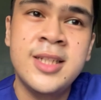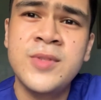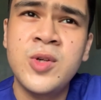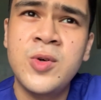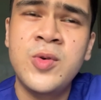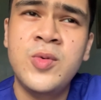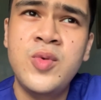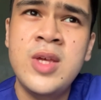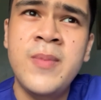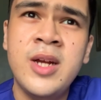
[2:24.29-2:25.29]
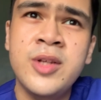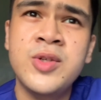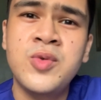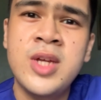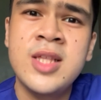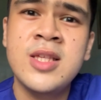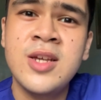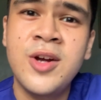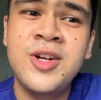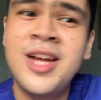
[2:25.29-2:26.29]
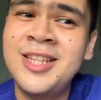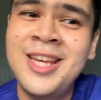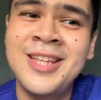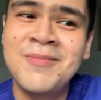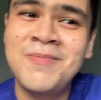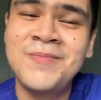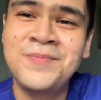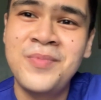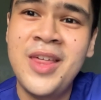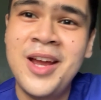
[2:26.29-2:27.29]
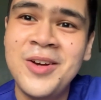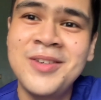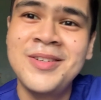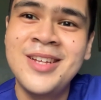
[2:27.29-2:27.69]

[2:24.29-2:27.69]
So we medical students are not yet there.